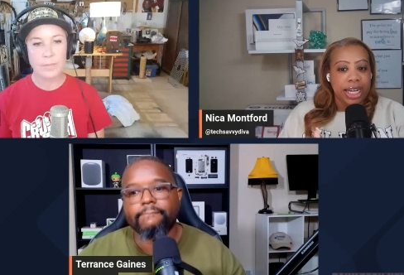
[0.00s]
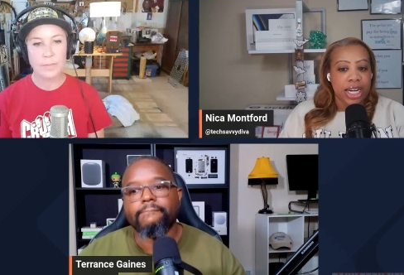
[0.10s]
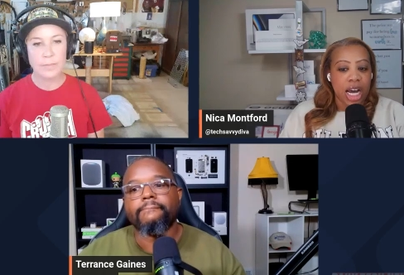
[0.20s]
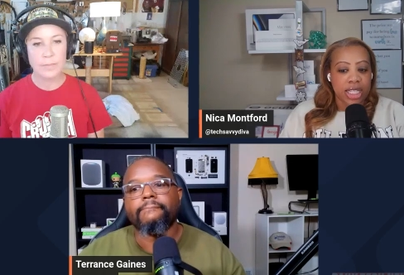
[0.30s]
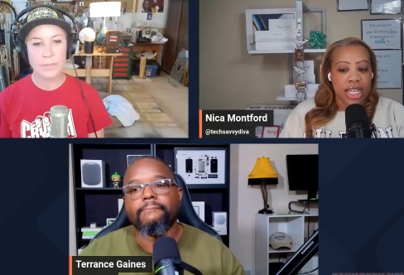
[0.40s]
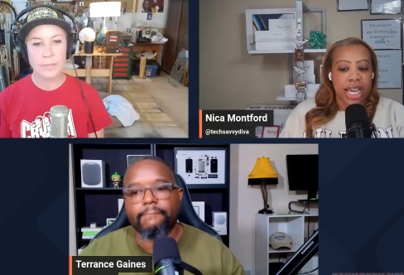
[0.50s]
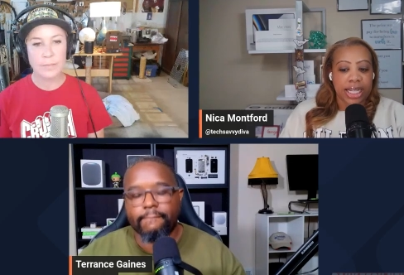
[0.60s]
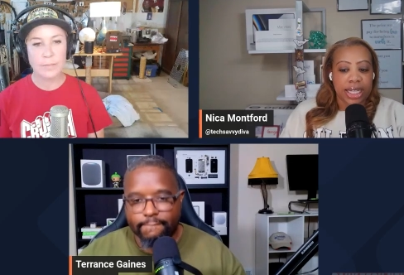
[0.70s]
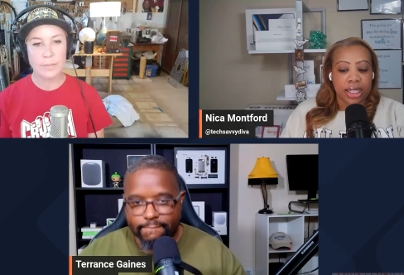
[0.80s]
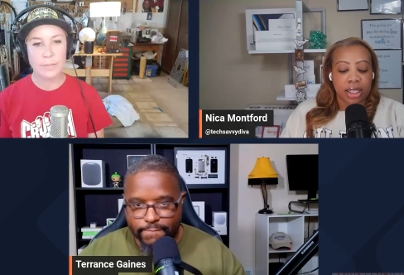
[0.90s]
Speaker 1: and not
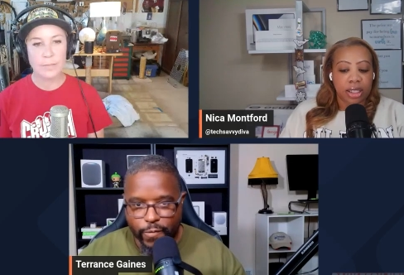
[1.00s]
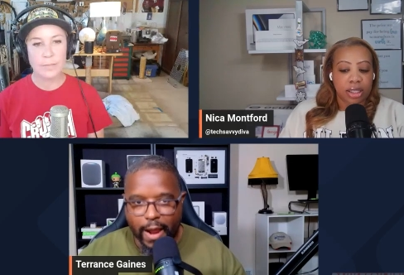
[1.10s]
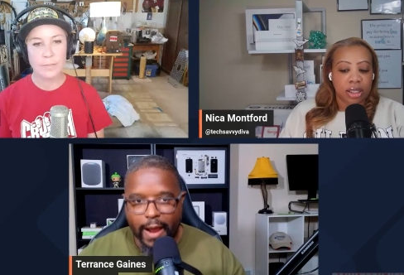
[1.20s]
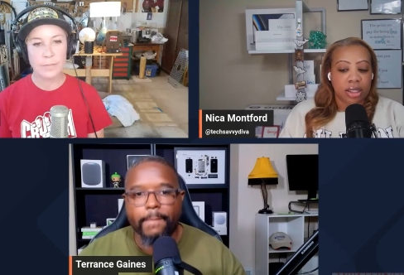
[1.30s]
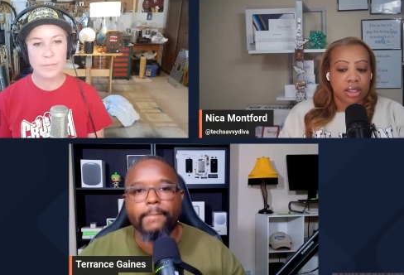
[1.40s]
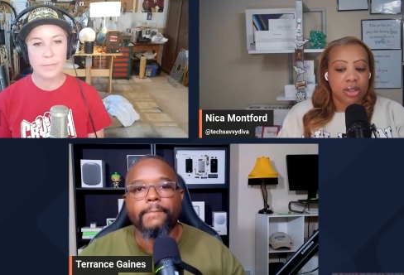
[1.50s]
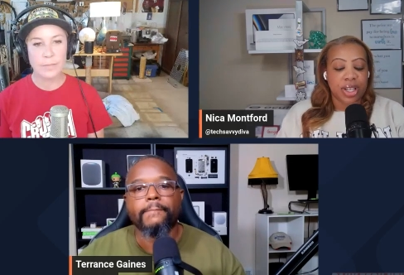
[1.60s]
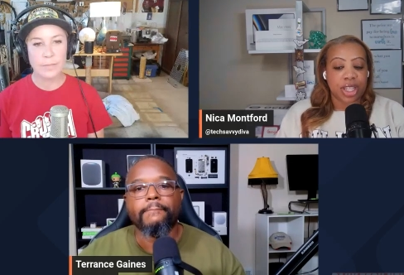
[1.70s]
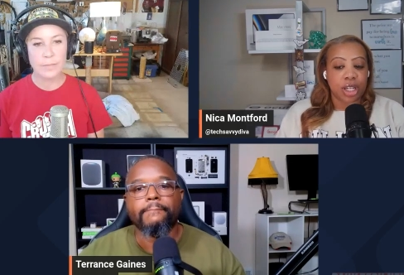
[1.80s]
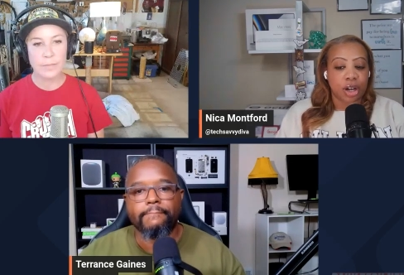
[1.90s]
silent. Right. So I
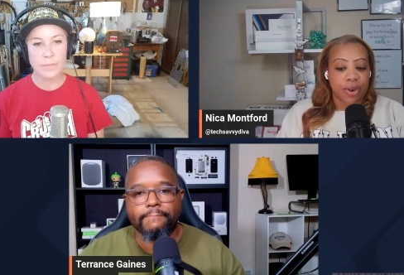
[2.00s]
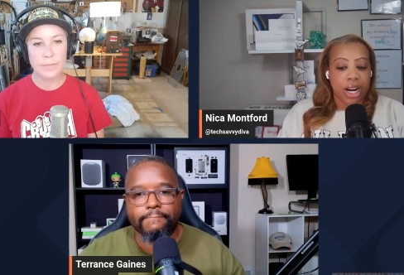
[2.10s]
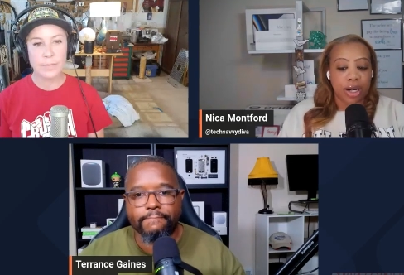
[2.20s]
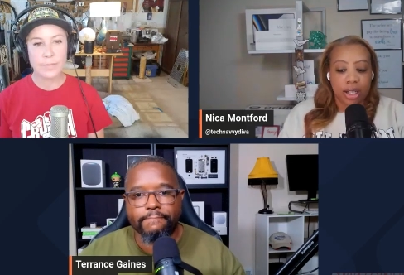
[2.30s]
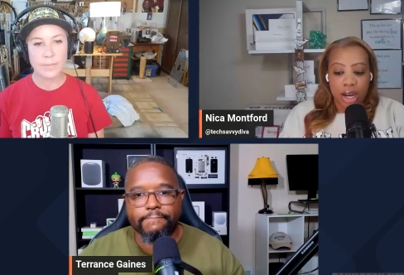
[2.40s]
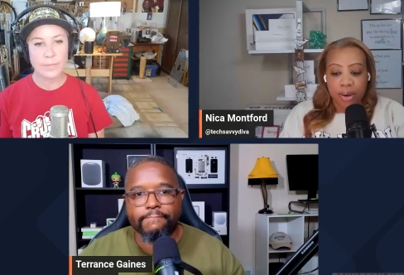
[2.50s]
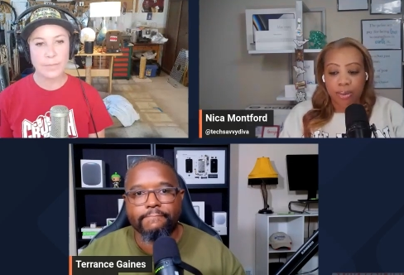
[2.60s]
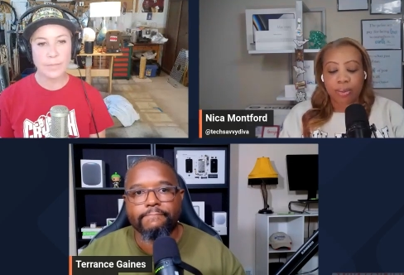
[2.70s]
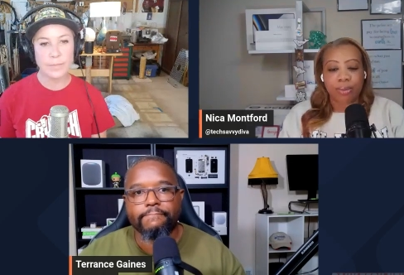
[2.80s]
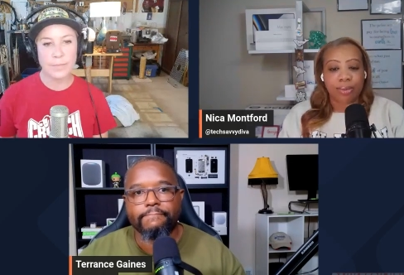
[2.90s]
think you're right. Yeah.
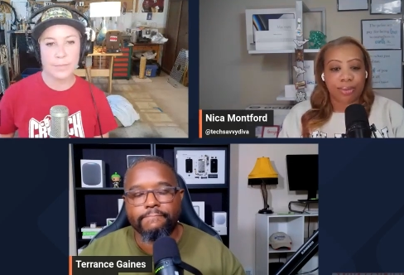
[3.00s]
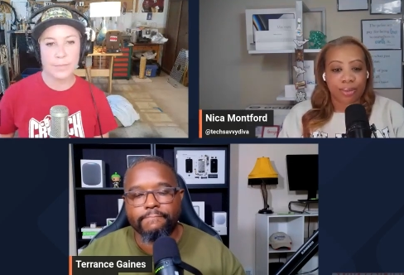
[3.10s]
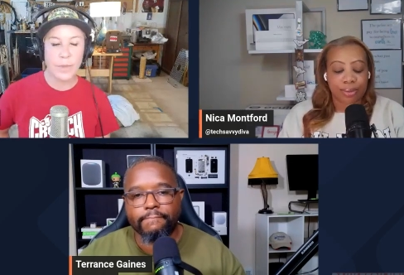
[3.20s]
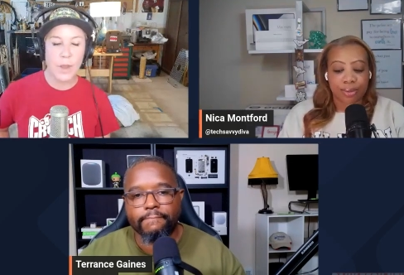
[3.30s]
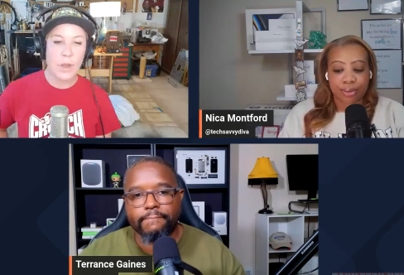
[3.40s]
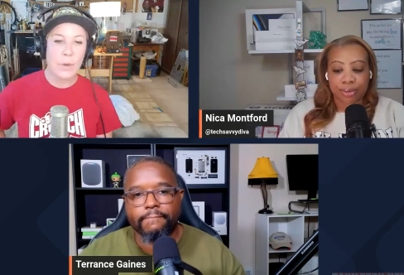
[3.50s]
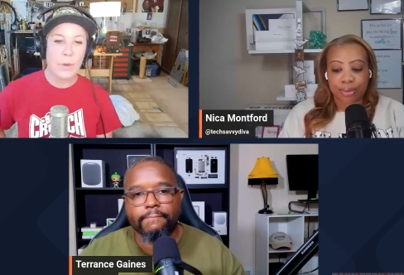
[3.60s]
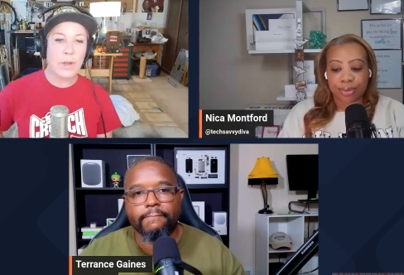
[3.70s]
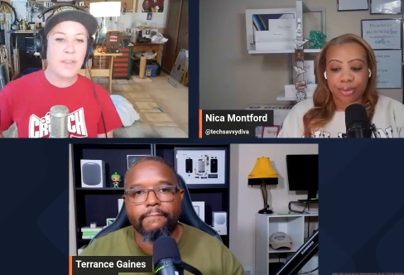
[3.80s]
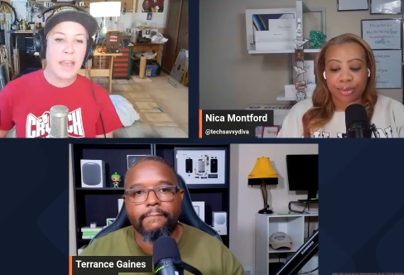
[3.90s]
Speaker 2: We
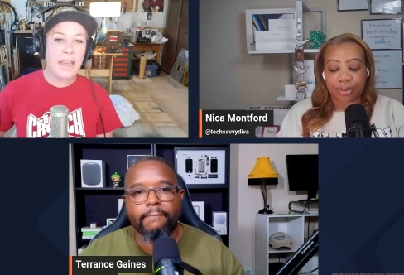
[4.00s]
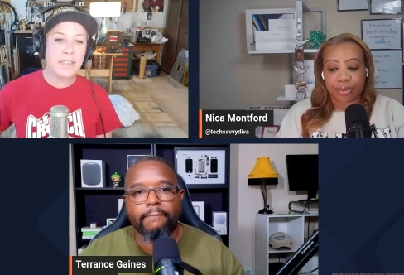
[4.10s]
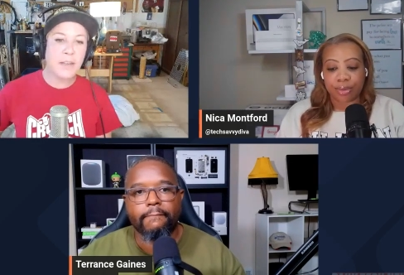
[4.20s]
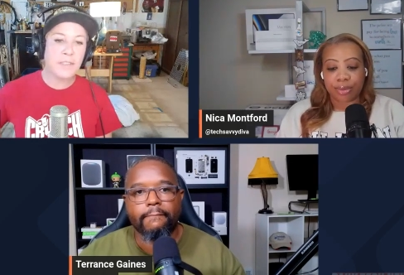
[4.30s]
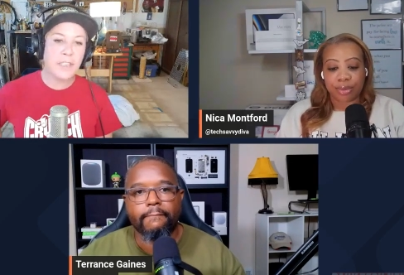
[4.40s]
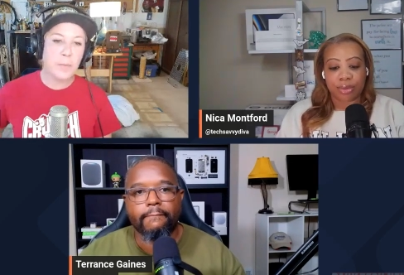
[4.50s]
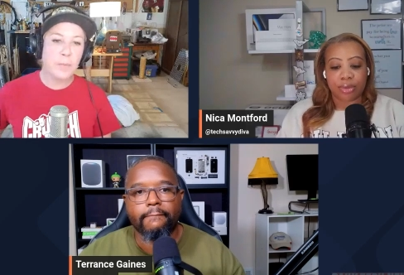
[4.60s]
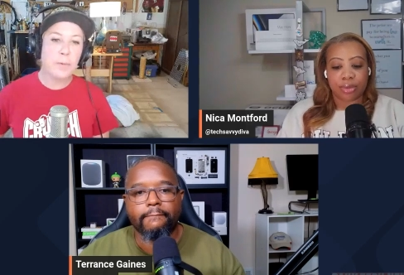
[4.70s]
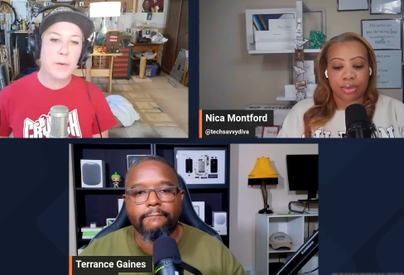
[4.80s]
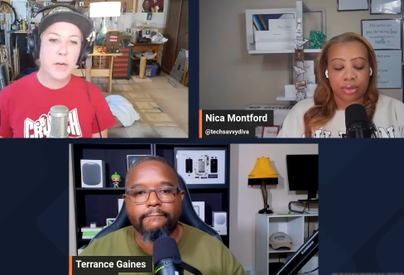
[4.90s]
got the A17
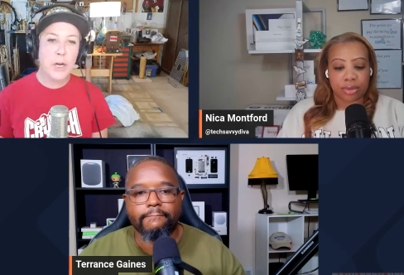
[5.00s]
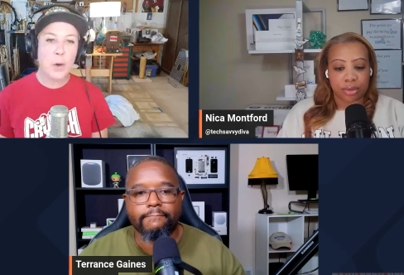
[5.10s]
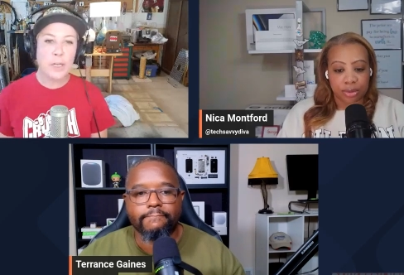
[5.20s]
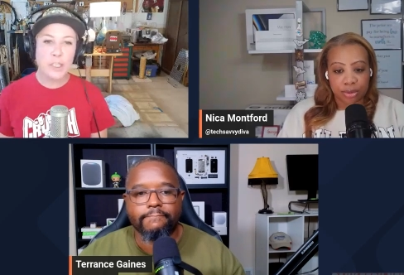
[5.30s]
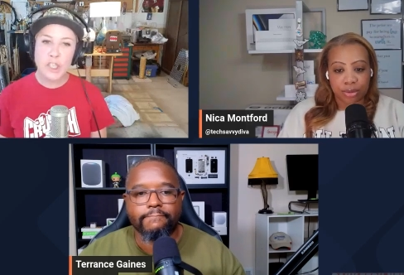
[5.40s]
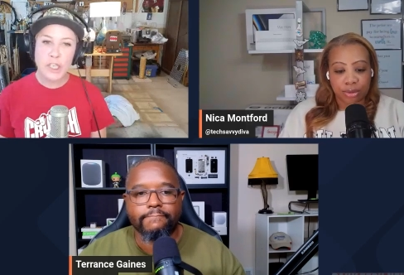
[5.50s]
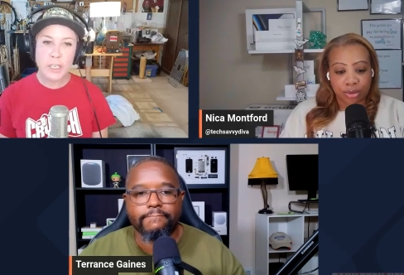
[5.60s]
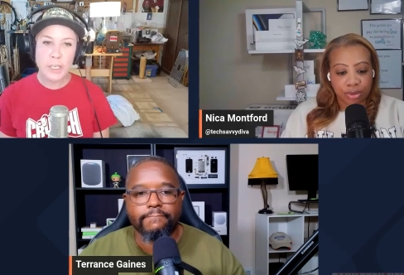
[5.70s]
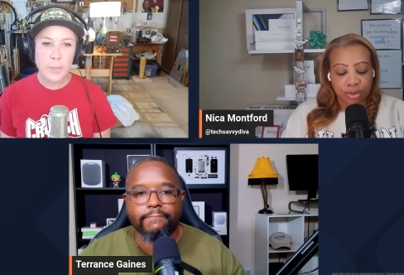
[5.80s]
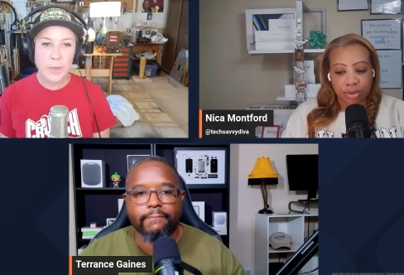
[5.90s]
Pro
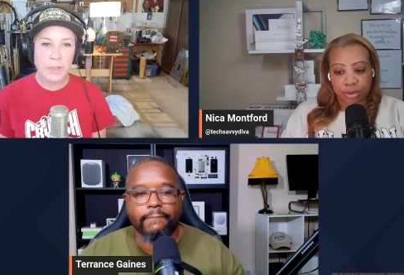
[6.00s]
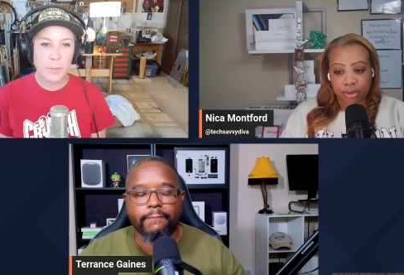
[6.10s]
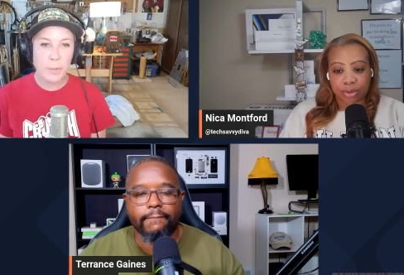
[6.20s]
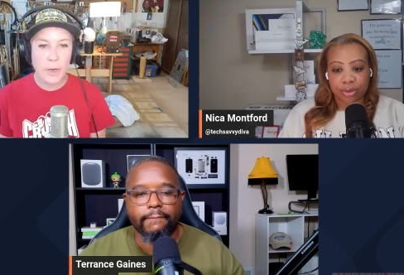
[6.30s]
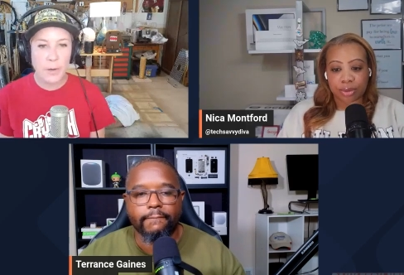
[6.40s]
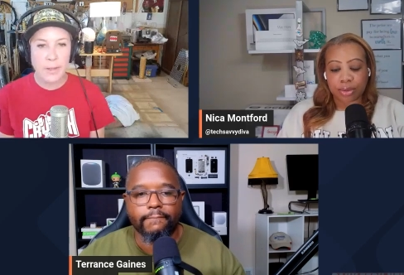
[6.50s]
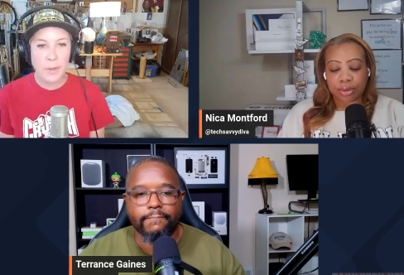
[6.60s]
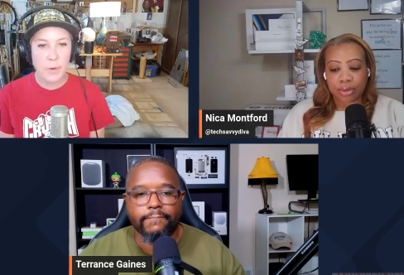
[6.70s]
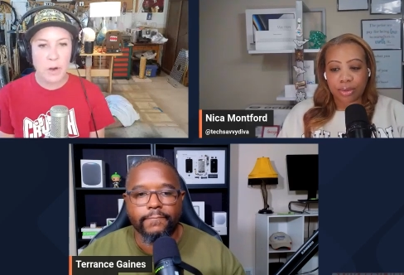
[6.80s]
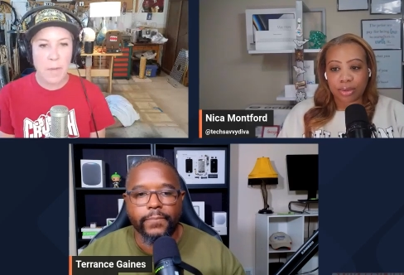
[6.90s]
chip and the Pro and
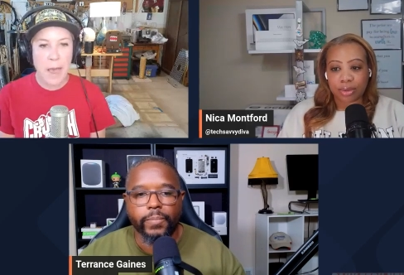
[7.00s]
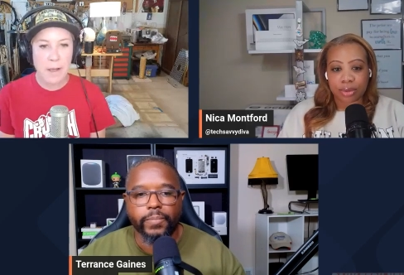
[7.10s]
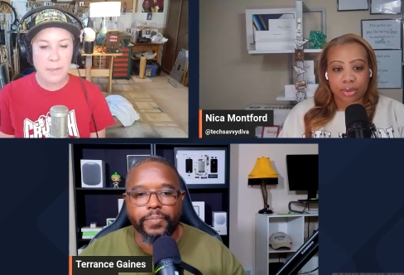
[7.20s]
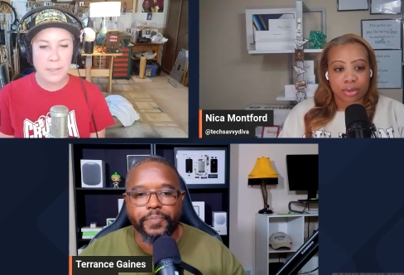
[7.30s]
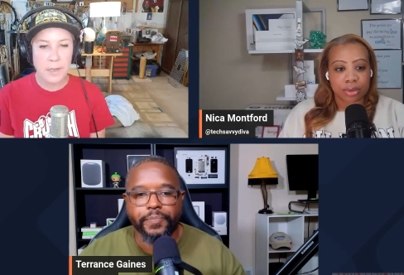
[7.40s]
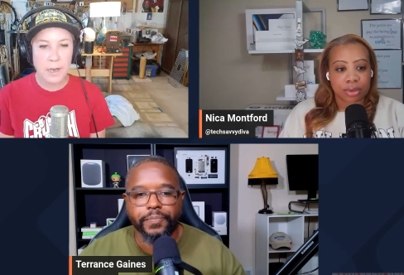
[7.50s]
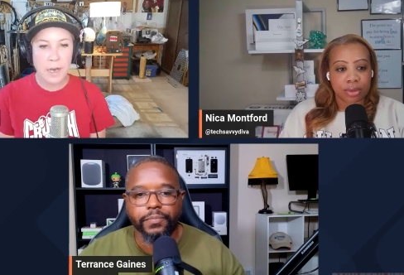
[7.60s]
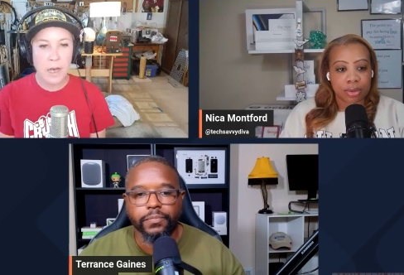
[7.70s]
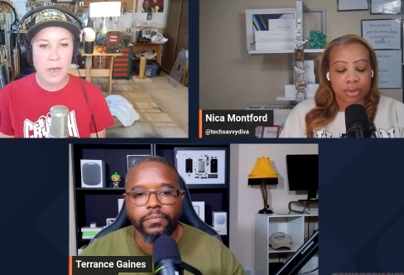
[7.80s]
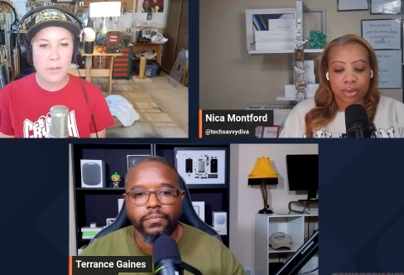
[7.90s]
the Pro Max,
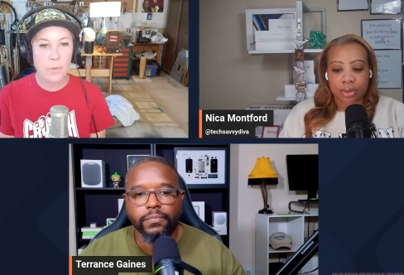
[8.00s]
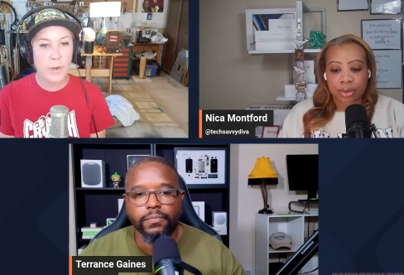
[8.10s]
uh,